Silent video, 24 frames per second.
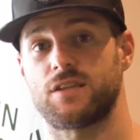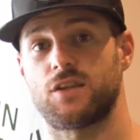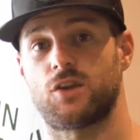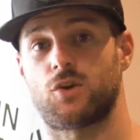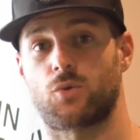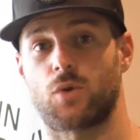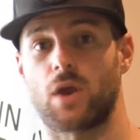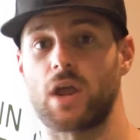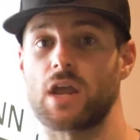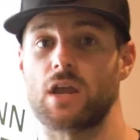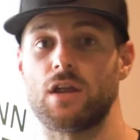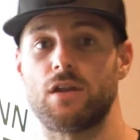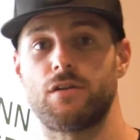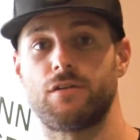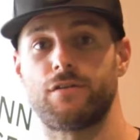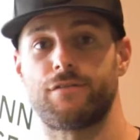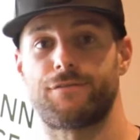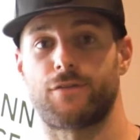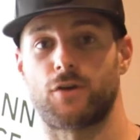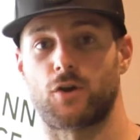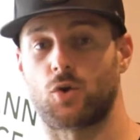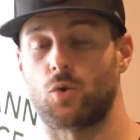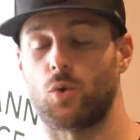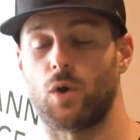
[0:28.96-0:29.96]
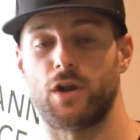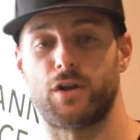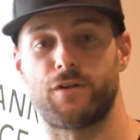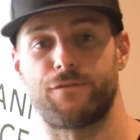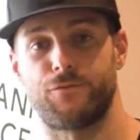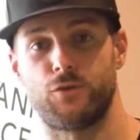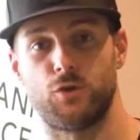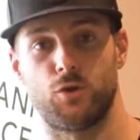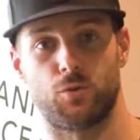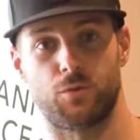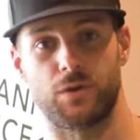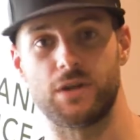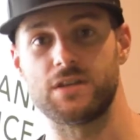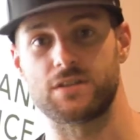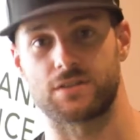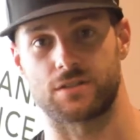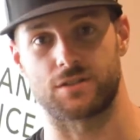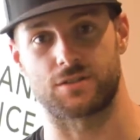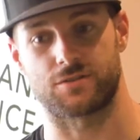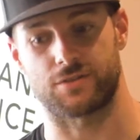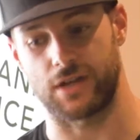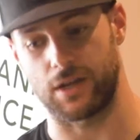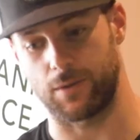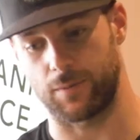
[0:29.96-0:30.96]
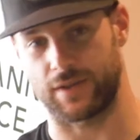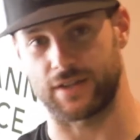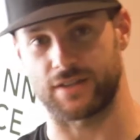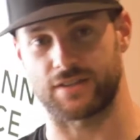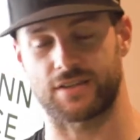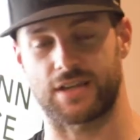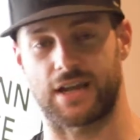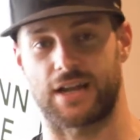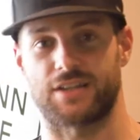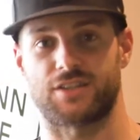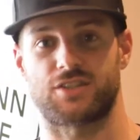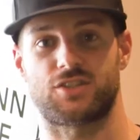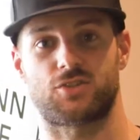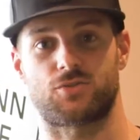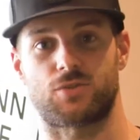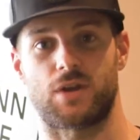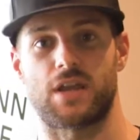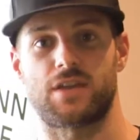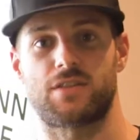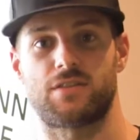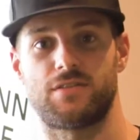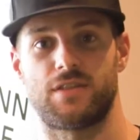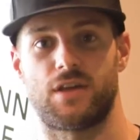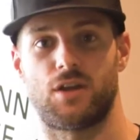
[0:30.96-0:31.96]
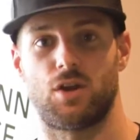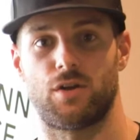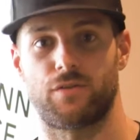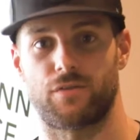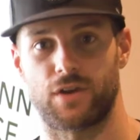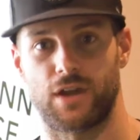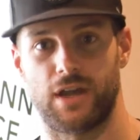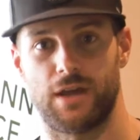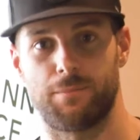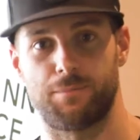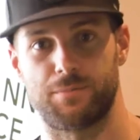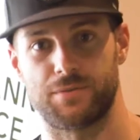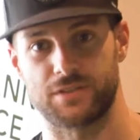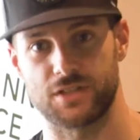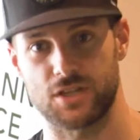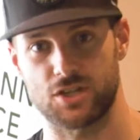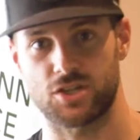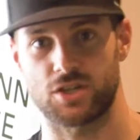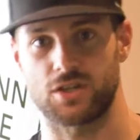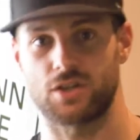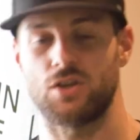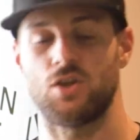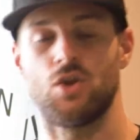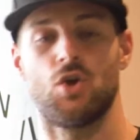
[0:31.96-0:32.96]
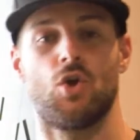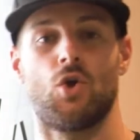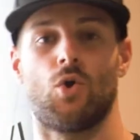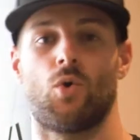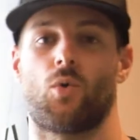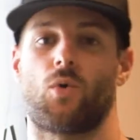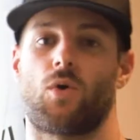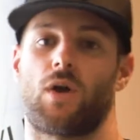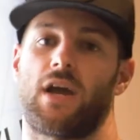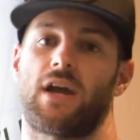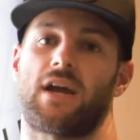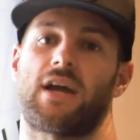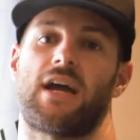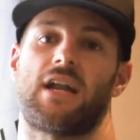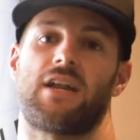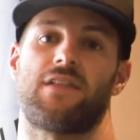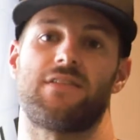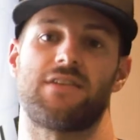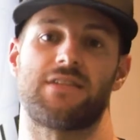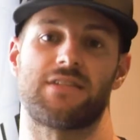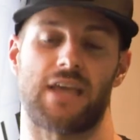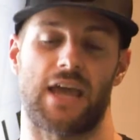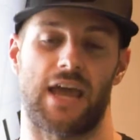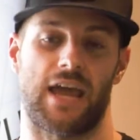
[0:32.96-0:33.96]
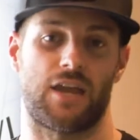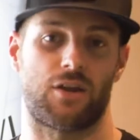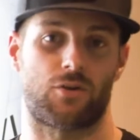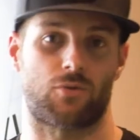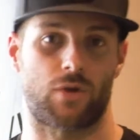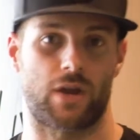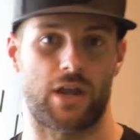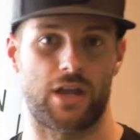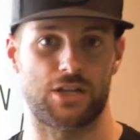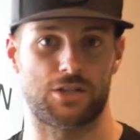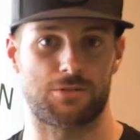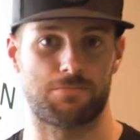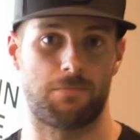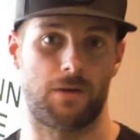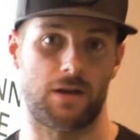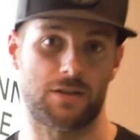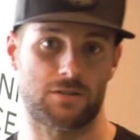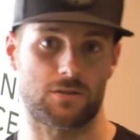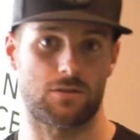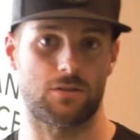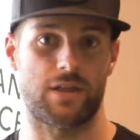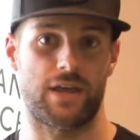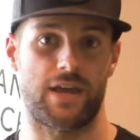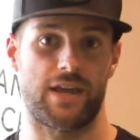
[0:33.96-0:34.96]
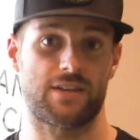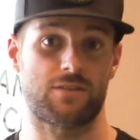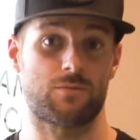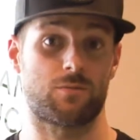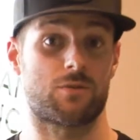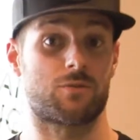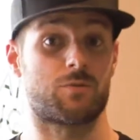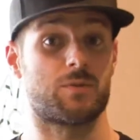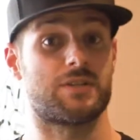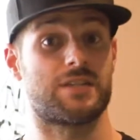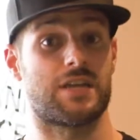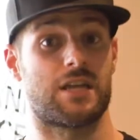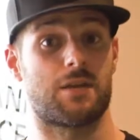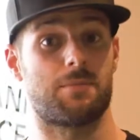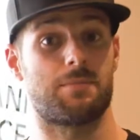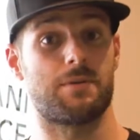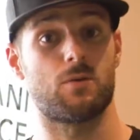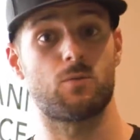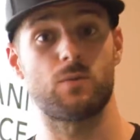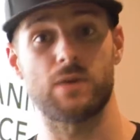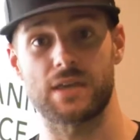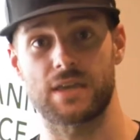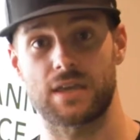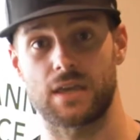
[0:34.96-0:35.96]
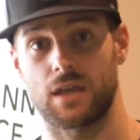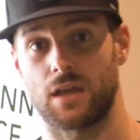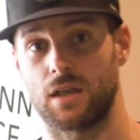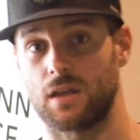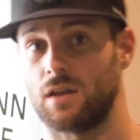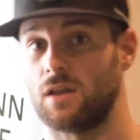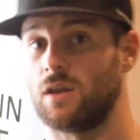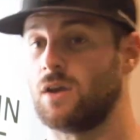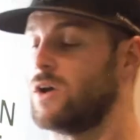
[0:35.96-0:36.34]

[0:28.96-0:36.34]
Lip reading: great for quite a few reasons, right? We can kind of strengthen that overhead position. We're at kind of these end range muscle lengths, which we tend to be weak in.